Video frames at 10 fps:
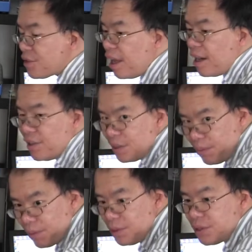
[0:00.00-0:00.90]
that as the
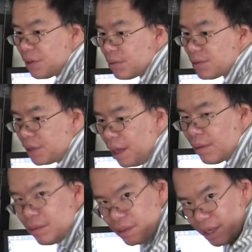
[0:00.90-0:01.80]
pulley slows
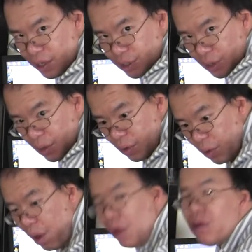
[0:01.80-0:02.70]
down, it takes
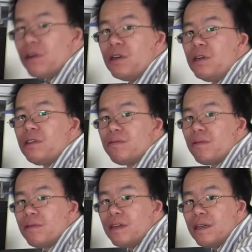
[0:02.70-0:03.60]
longer to
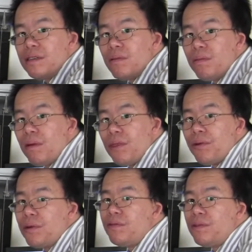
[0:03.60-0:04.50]
rotate
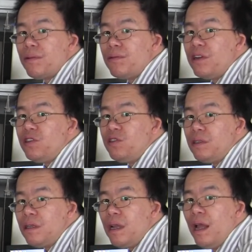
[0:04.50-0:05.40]
1/3 of a
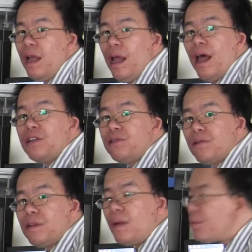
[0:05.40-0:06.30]
rotation, and
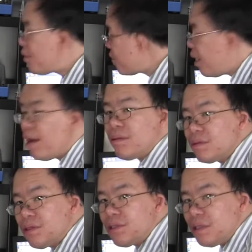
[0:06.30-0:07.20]
so the number of counts